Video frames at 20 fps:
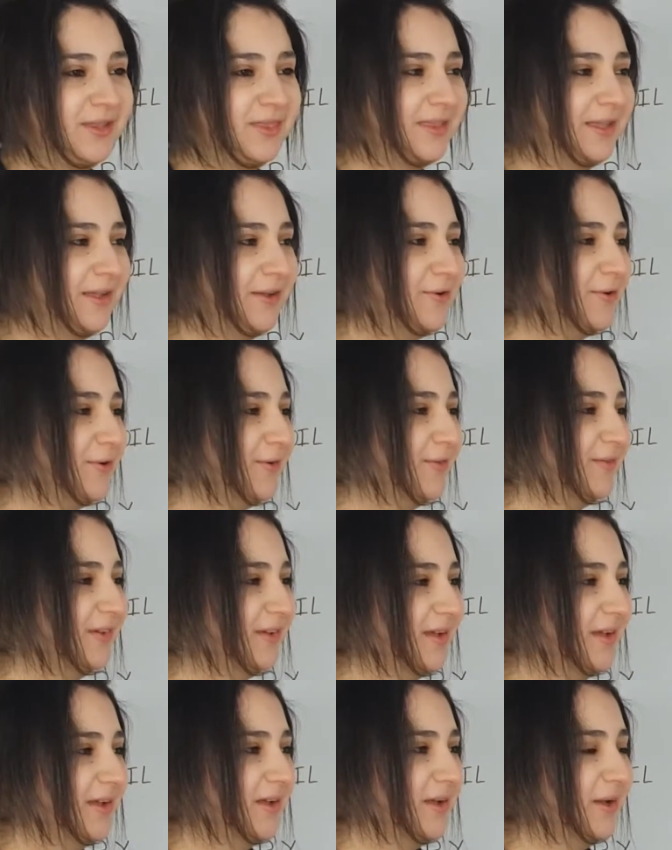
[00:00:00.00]
think of
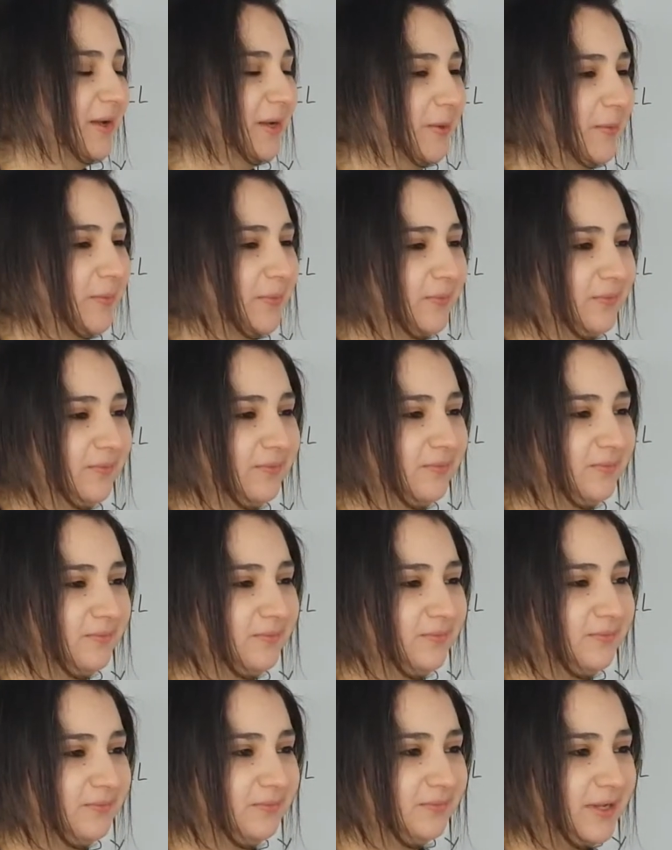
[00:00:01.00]

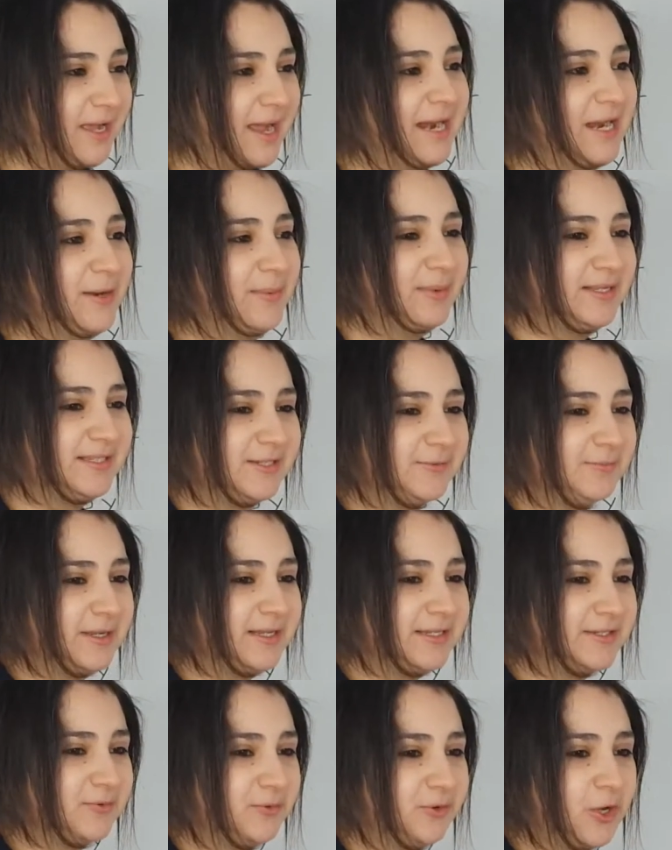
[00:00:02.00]
anabolism
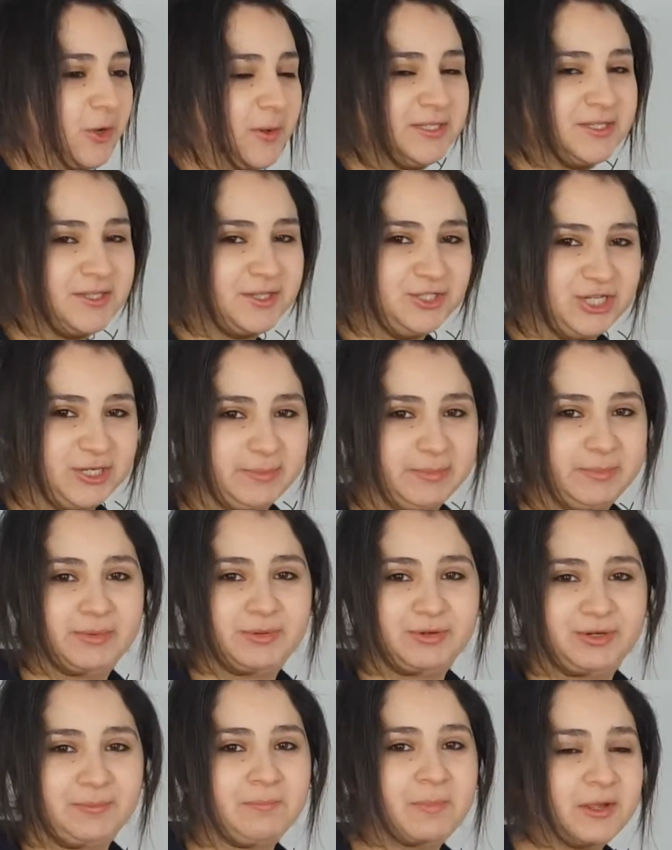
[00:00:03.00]
as going to the gym and
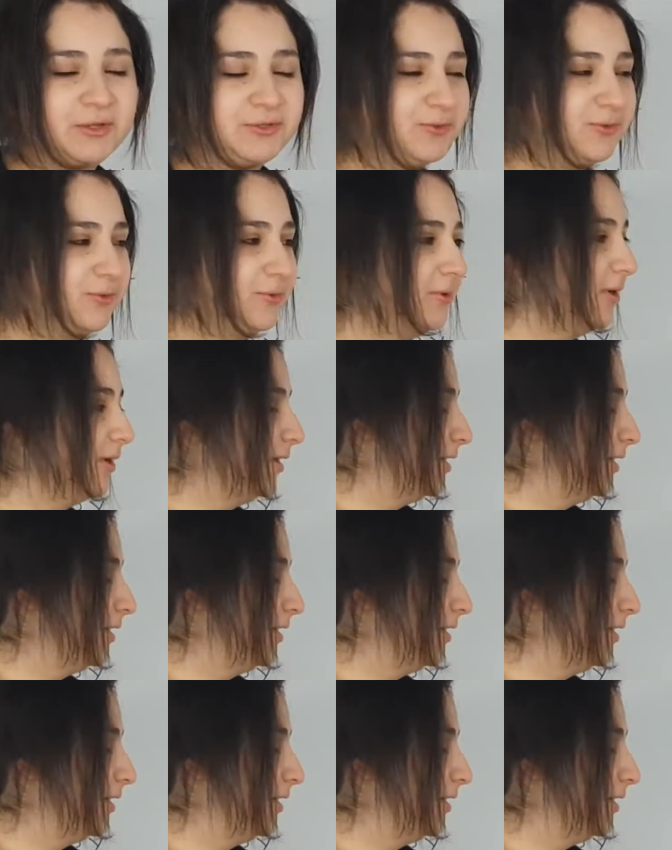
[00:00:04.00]
building muscle.